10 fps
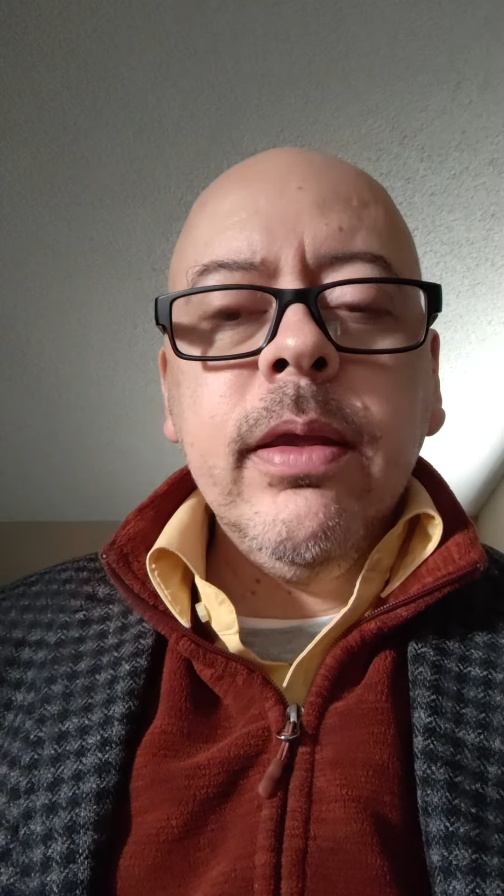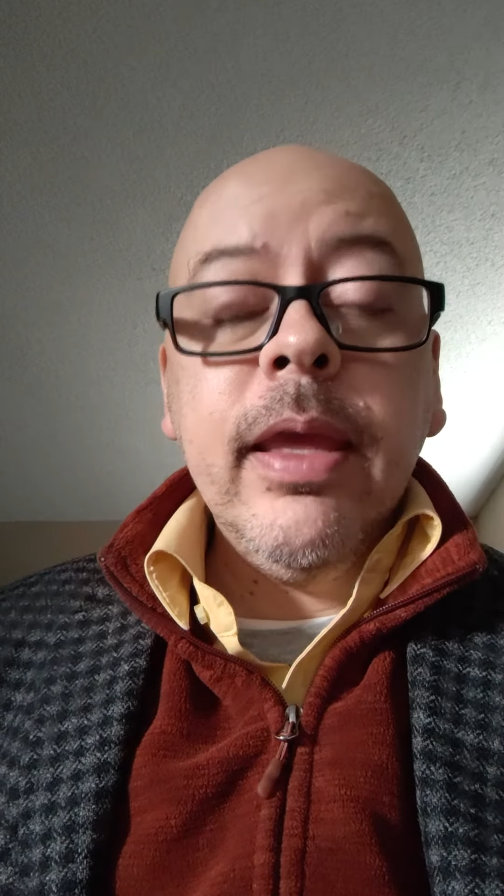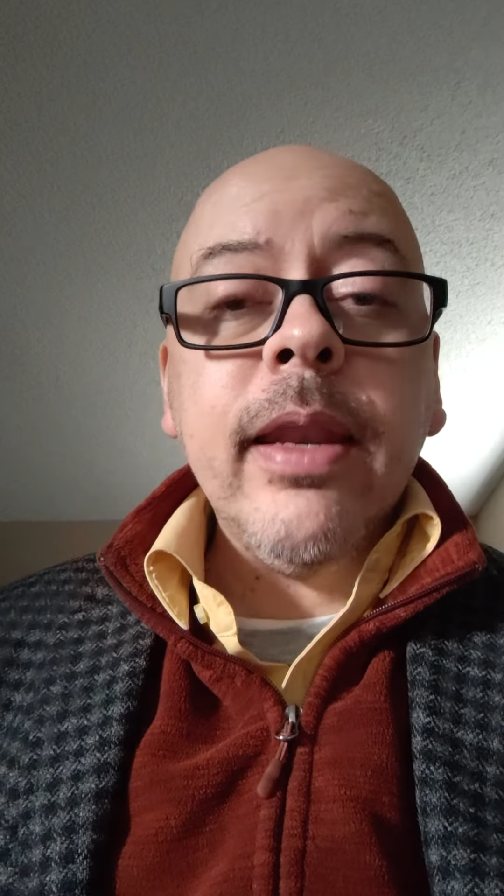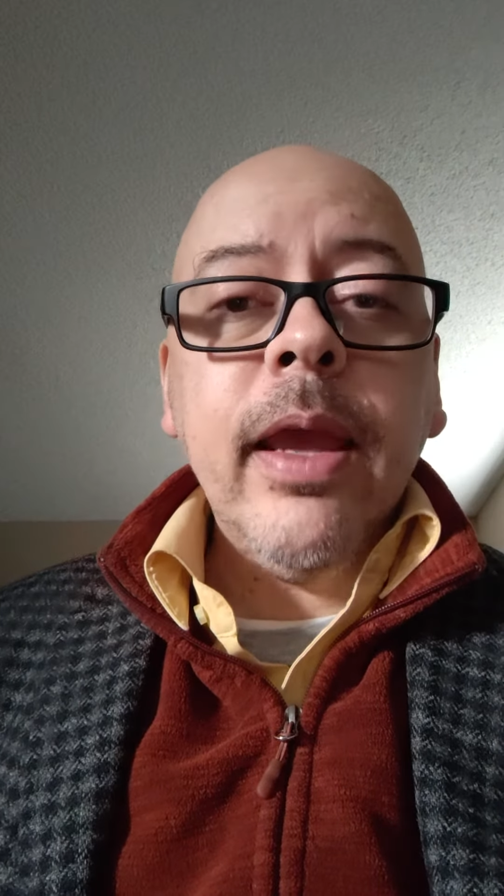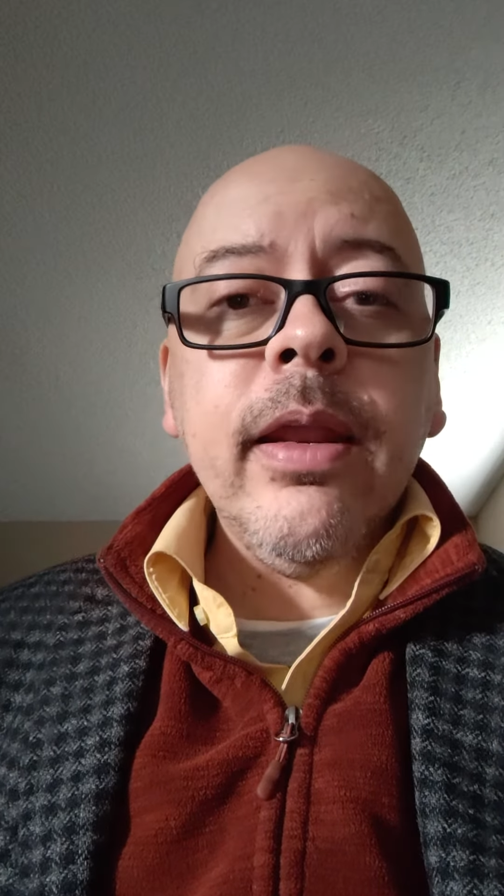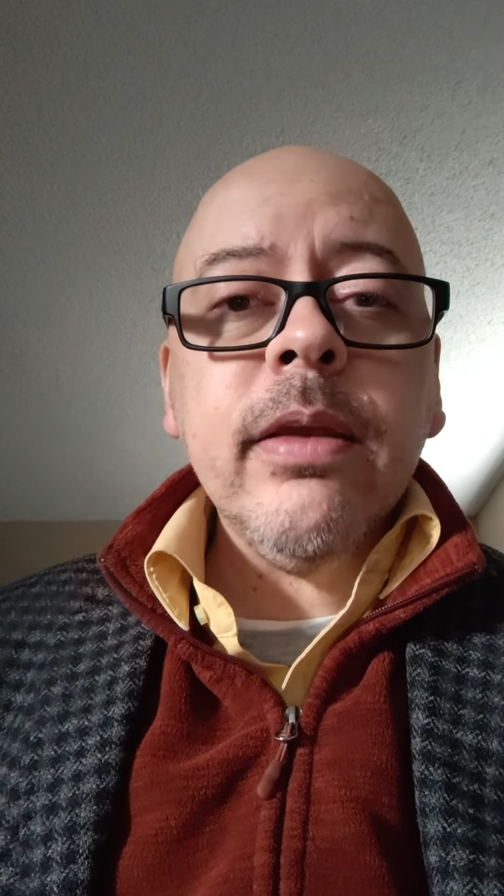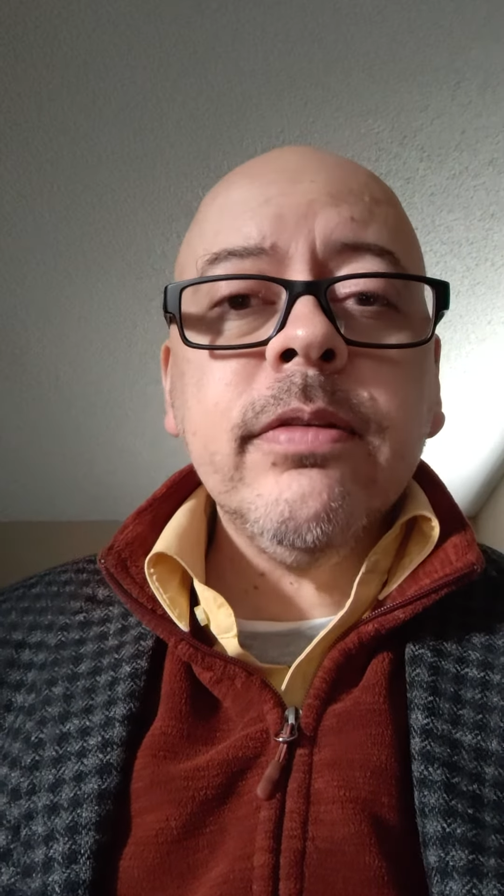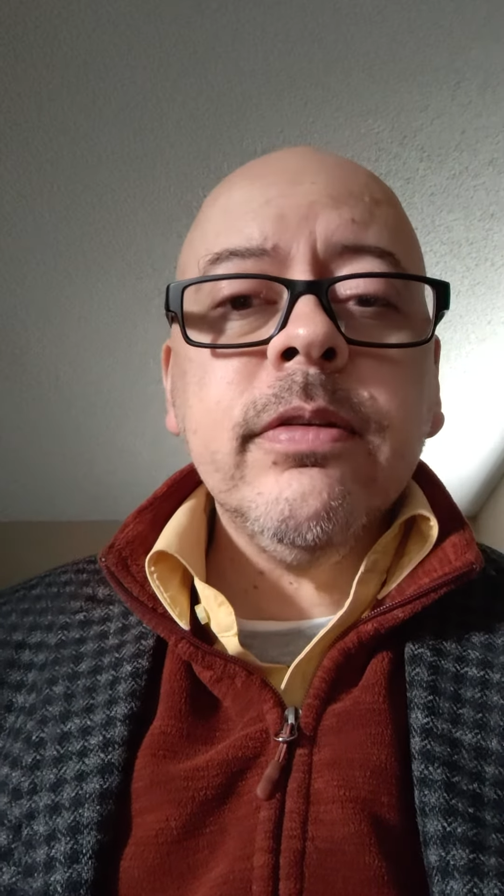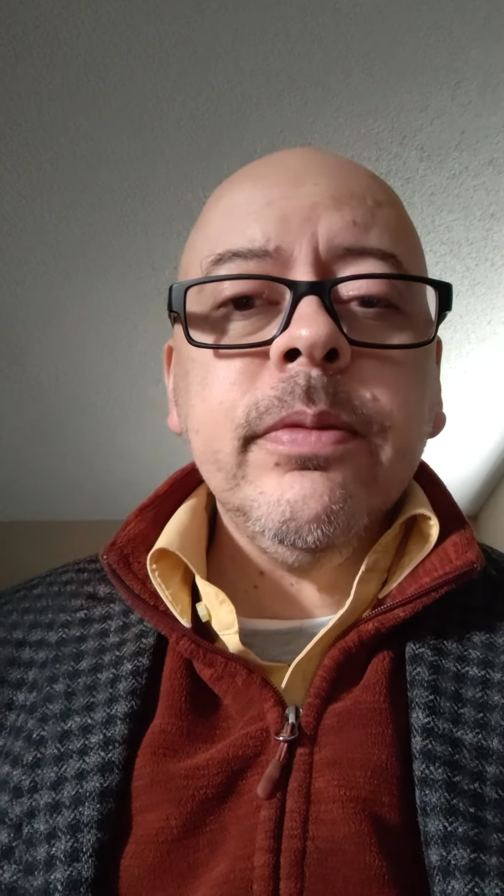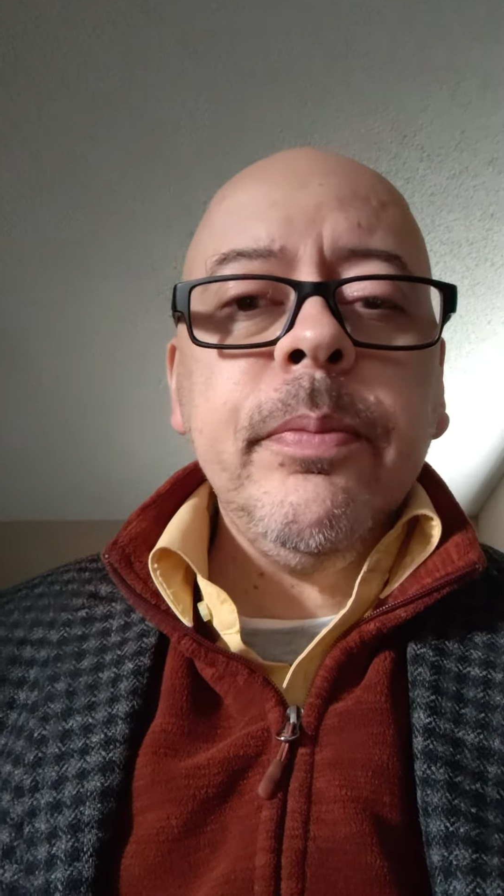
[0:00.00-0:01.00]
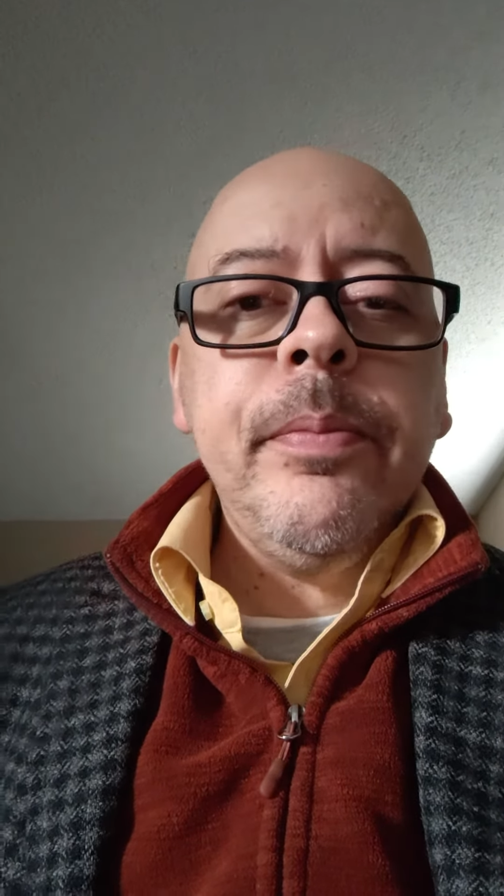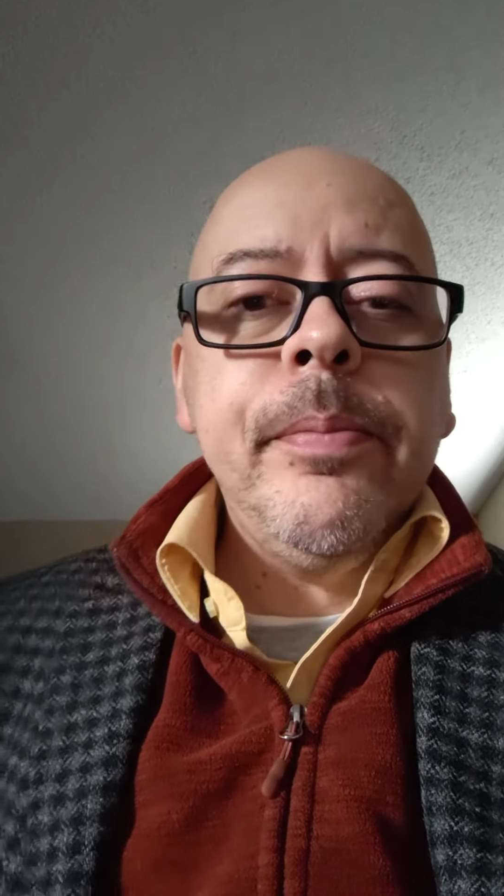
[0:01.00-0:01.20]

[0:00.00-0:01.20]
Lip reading: get headaches,